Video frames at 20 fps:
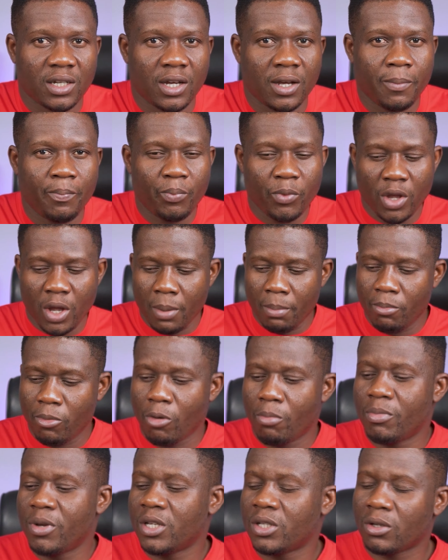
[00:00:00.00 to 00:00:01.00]
year,
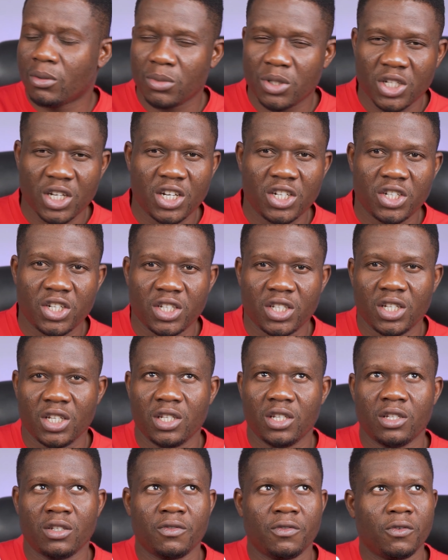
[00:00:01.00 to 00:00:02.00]
but made some changes
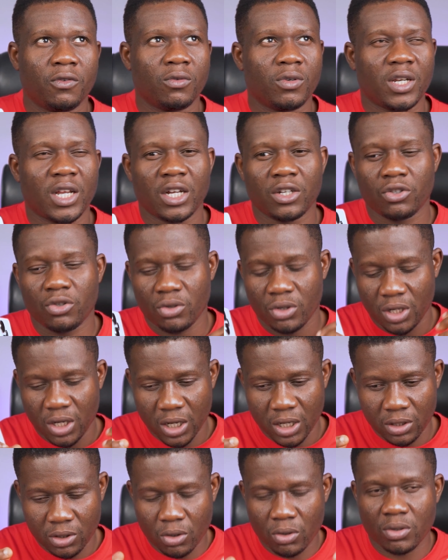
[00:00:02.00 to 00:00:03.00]
in this phone that you
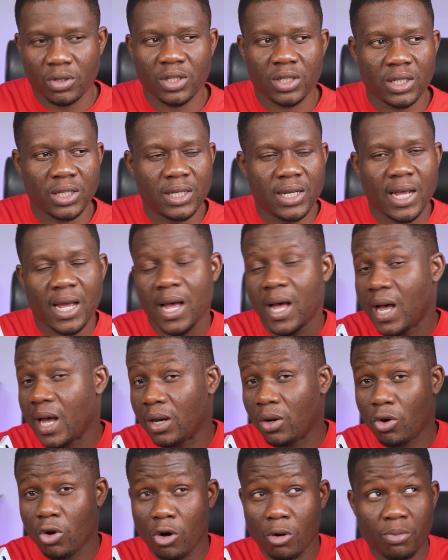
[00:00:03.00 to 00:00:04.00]
can consider
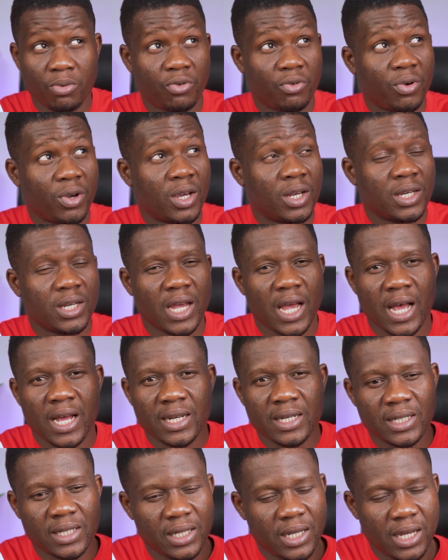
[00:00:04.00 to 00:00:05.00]
an upgrade
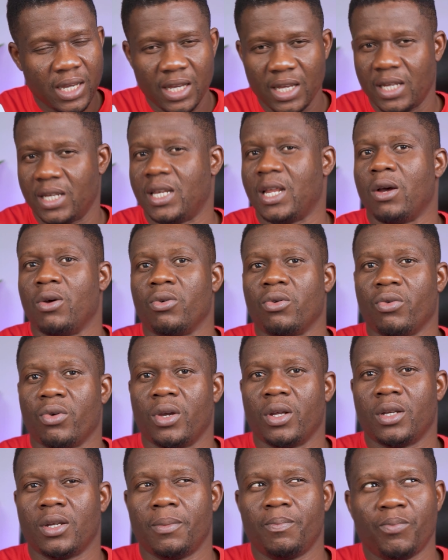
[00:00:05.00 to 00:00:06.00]
and a
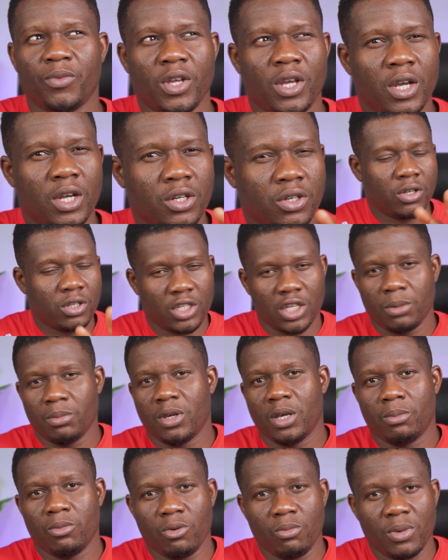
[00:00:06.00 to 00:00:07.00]
downgrade. Just give
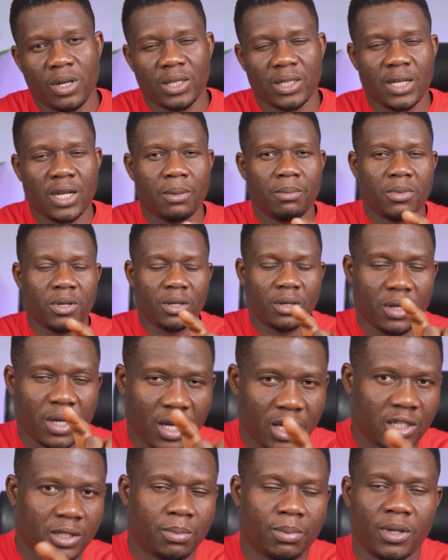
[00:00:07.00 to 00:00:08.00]
me a moment, let me
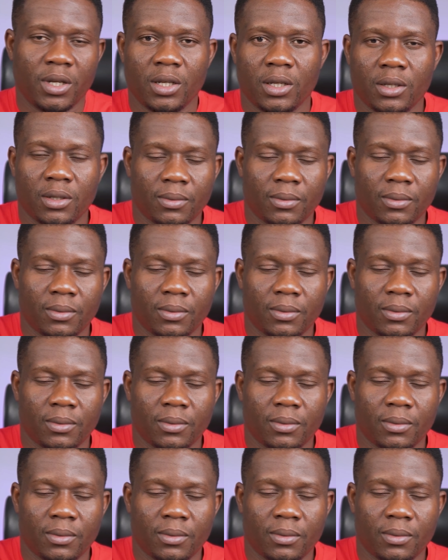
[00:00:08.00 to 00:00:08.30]
explain.